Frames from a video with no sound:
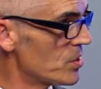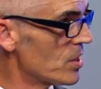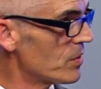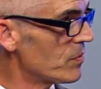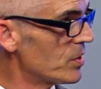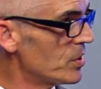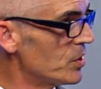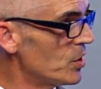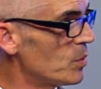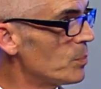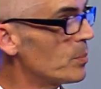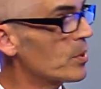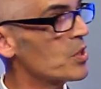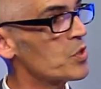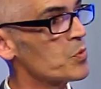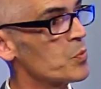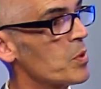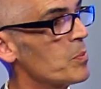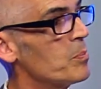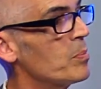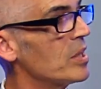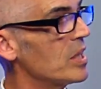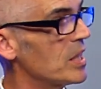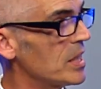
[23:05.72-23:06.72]
every year because
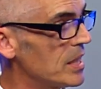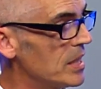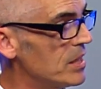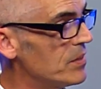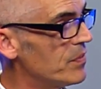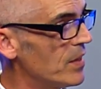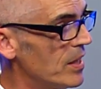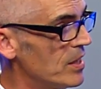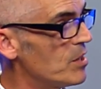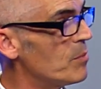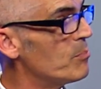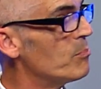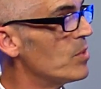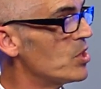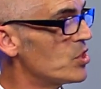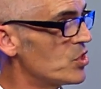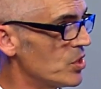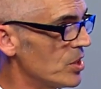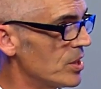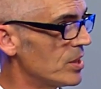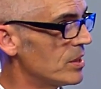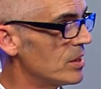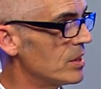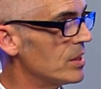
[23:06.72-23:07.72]
we believe in the
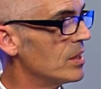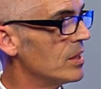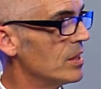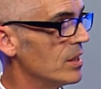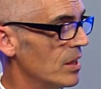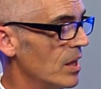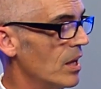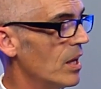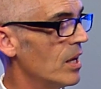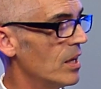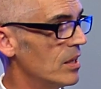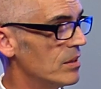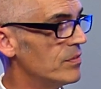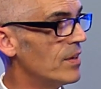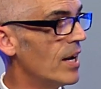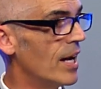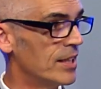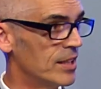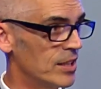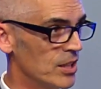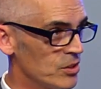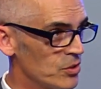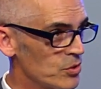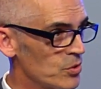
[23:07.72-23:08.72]
mission of
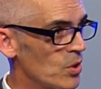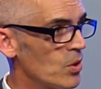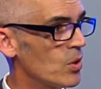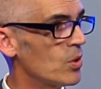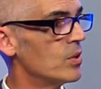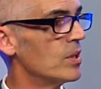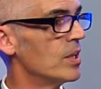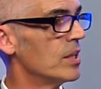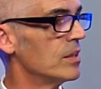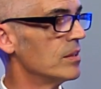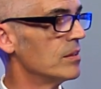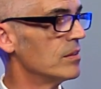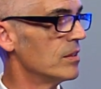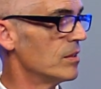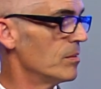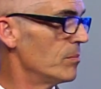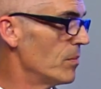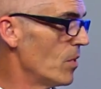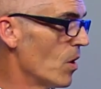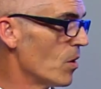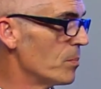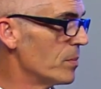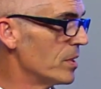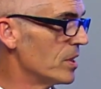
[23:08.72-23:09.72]
Khachatourian and
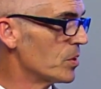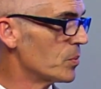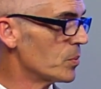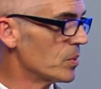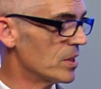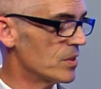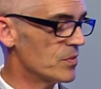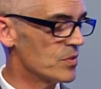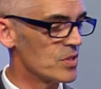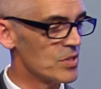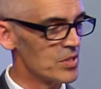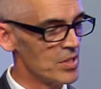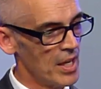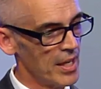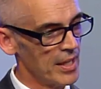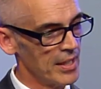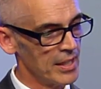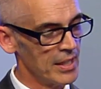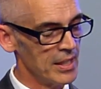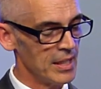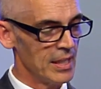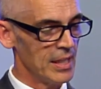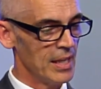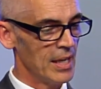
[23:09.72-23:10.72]
the Armenian Relief
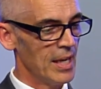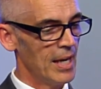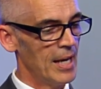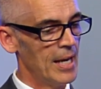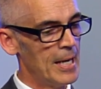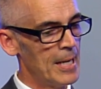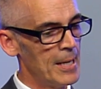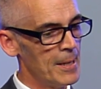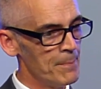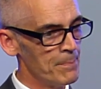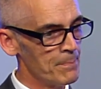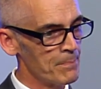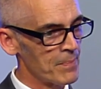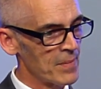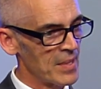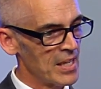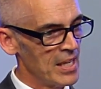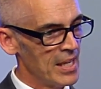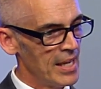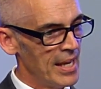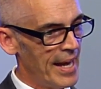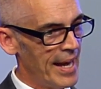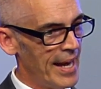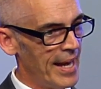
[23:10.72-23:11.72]
Society.
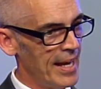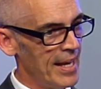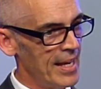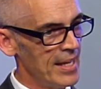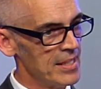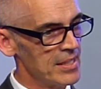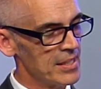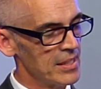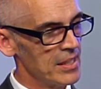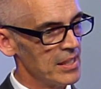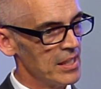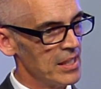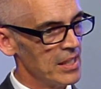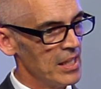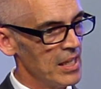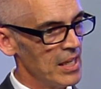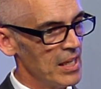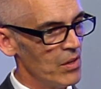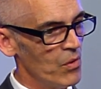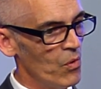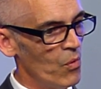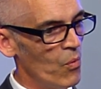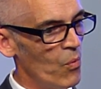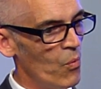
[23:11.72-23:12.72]
And
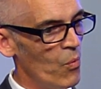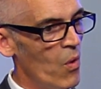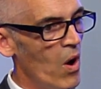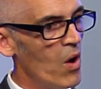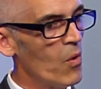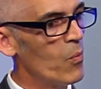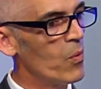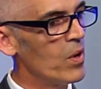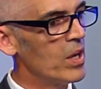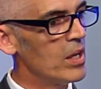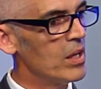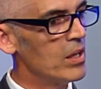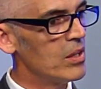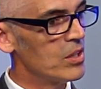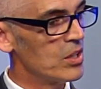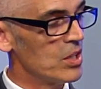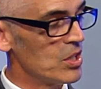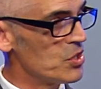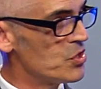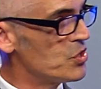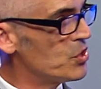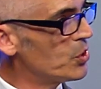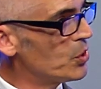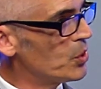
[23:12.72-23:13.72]
what we
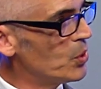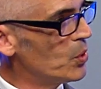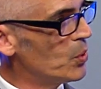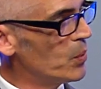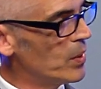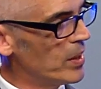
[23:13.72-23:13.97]
can do